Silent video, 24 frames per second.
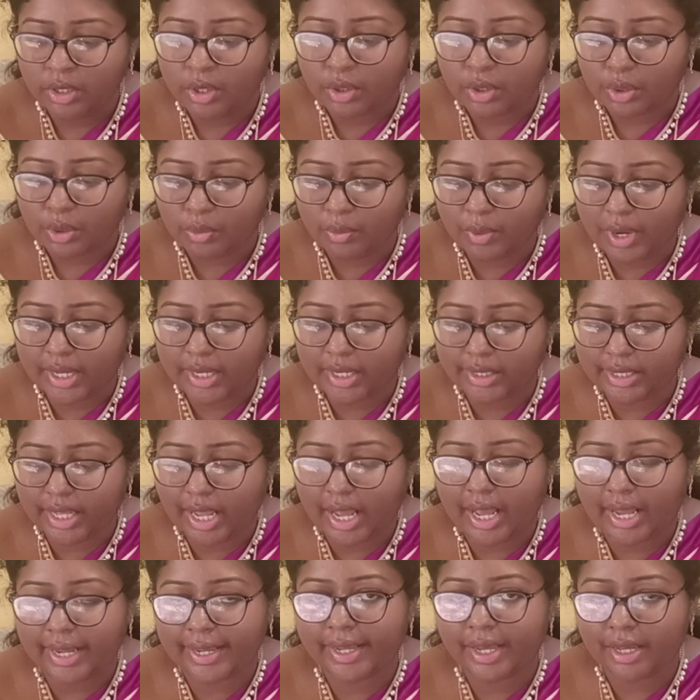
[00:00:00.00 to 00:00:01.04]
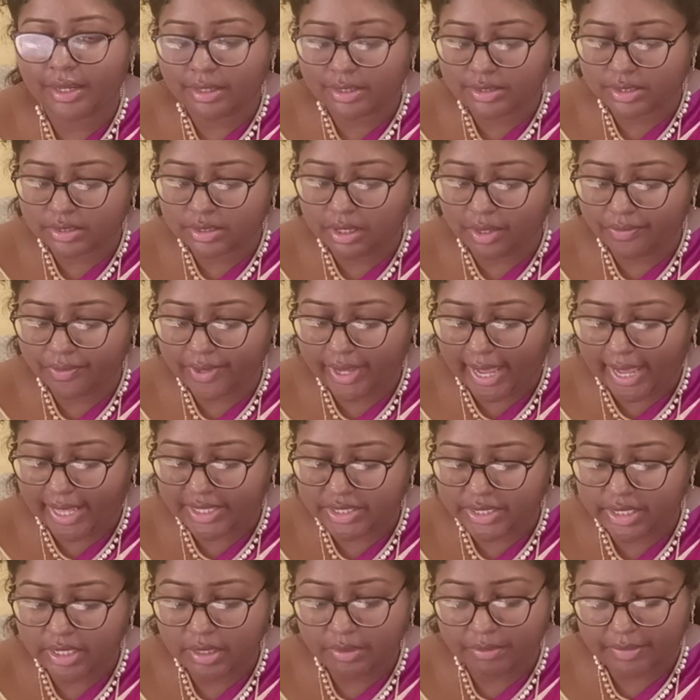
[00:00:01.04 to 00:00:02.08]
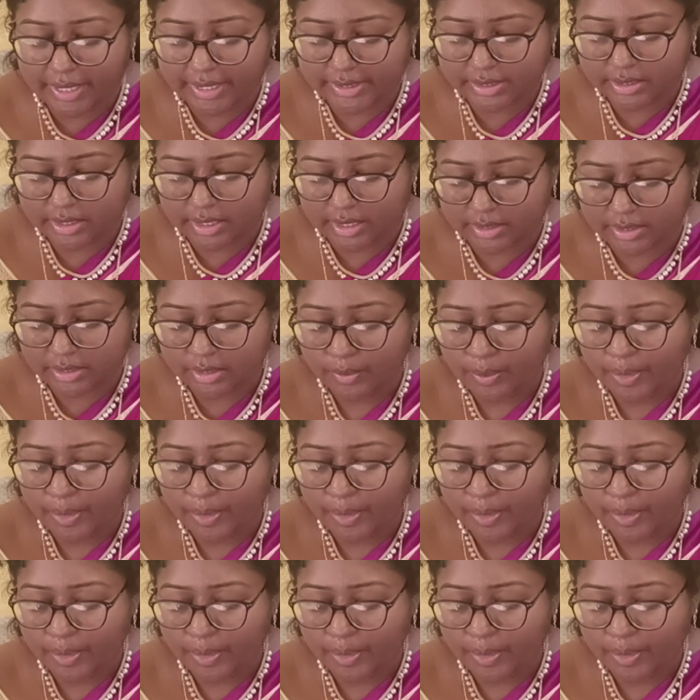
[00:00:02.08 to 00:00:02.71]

you are at the higher risk of catching measles.